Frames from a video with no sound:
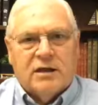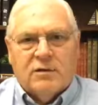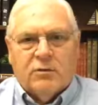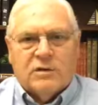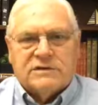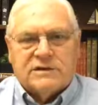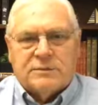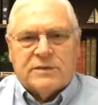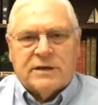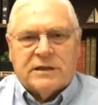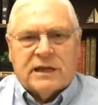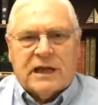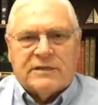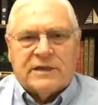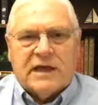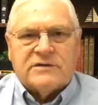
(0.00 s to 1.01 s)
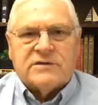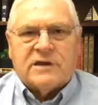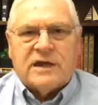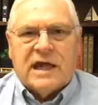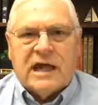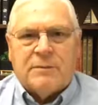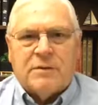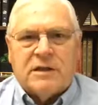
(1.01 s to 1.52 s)
Well, something like that's going
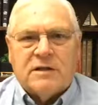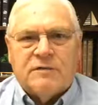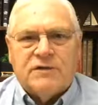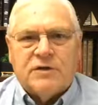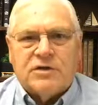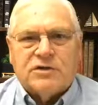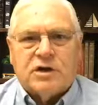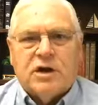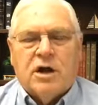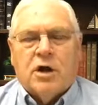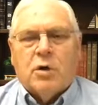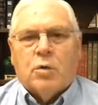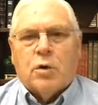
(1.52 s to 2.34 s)
to happen in the future